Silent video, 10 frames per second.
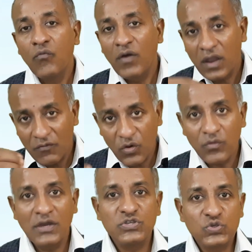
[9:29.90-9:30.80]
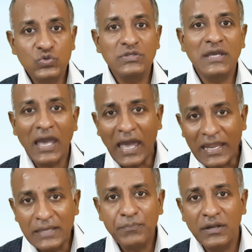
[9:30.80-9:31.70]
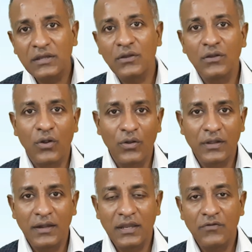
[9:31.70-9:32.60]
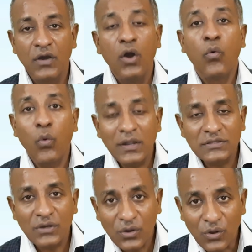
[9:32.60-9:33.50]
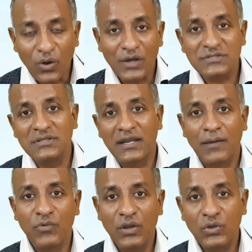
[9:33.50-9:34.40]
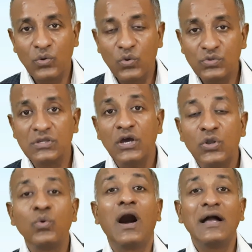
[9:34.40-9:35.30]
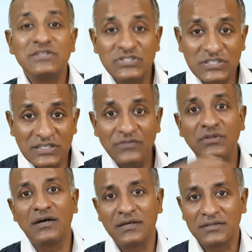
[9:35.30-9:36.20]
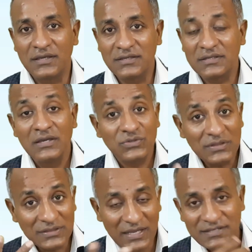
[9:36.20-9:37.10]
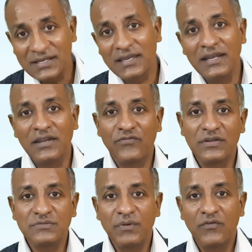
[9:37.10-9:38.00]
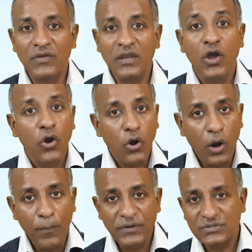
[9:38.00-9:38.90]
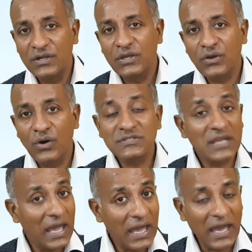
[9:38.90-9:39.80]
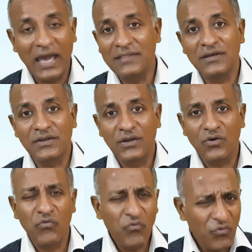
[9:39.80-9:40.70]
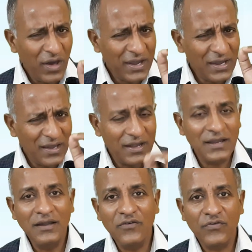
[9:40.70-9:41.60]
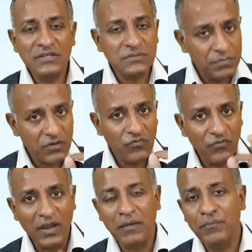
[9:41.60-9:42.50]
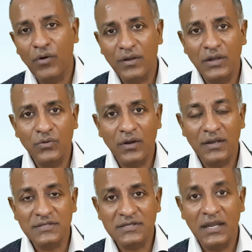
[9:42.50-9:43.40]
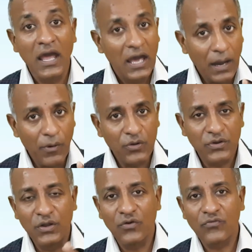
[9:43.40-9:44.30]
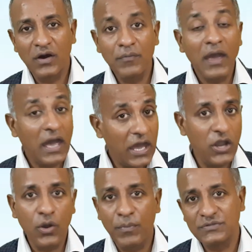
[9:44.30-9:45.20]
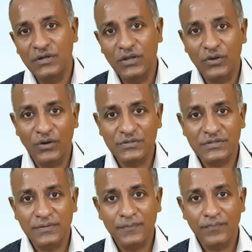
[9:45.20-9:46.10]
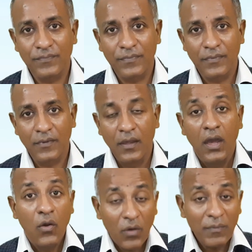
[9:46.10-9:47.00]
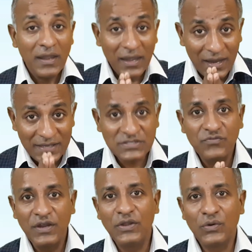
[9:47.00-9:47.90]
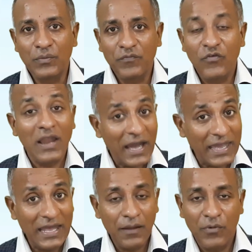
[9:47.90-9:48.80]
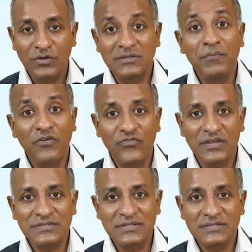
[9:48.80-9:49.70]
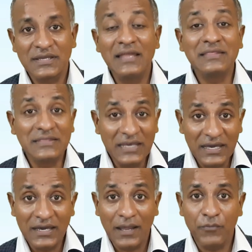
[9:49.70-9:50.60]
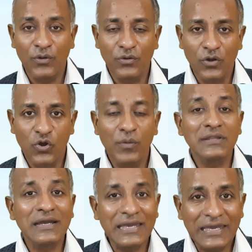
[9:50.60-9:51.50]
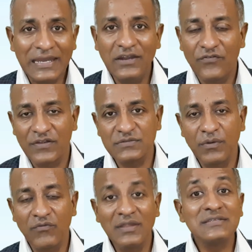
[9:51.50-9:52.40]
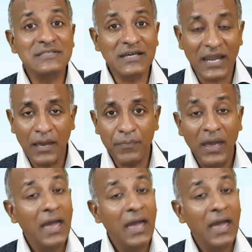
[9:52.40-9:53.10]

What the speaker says: whenever we are choosing any particular alternative, what is the cost that I'm going to lose to achieve the other things? So that's a key difference between opportunity cost and the trade-off. Very little difference, but very important to understand about trade-off curve and opportunity cost. Well, my next video will again about some differences. And there I'm going to talk about the key difference between scrap